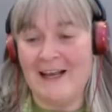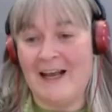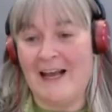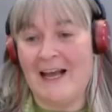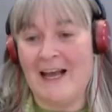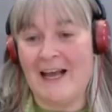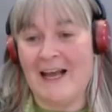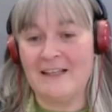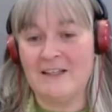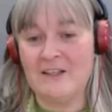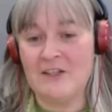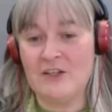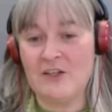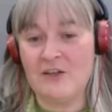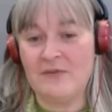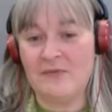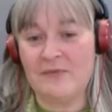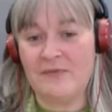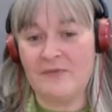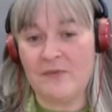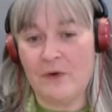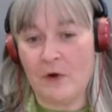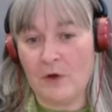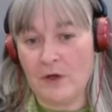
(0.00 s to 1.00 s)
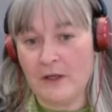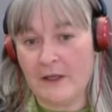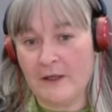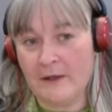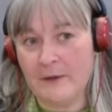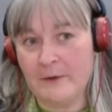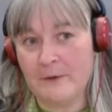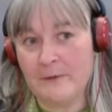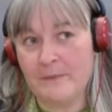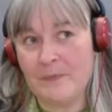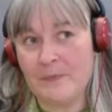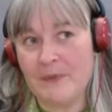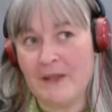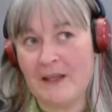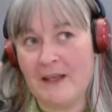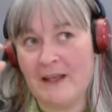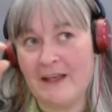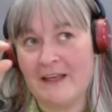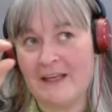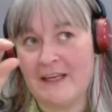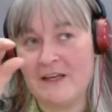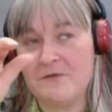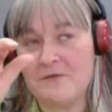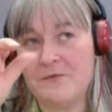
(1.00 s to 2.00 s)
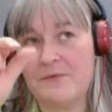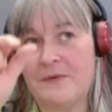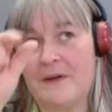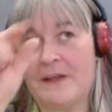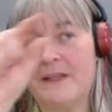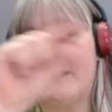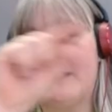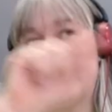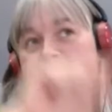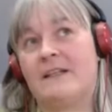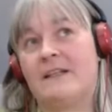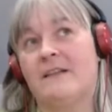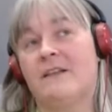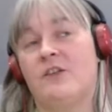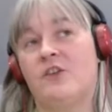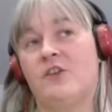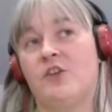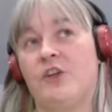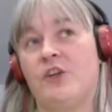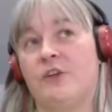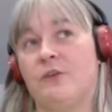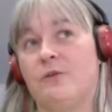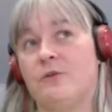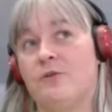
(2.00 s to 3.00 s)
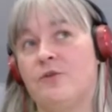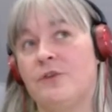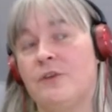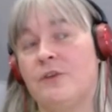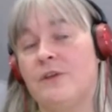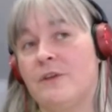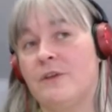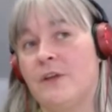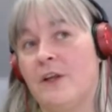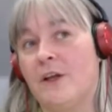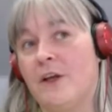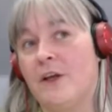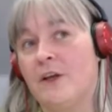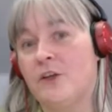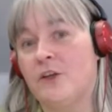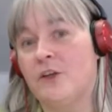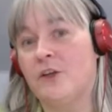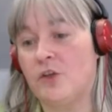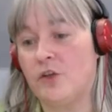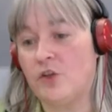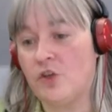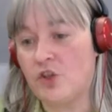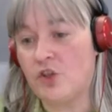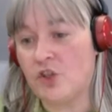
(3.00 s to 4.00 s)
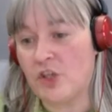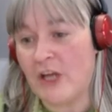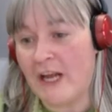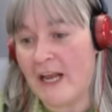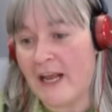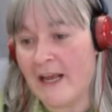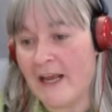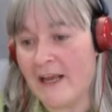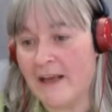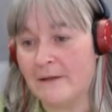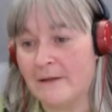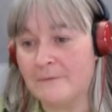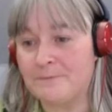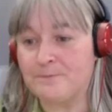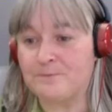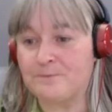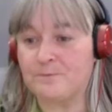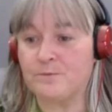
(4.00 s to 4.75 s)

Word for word: and you follow inviting the children to share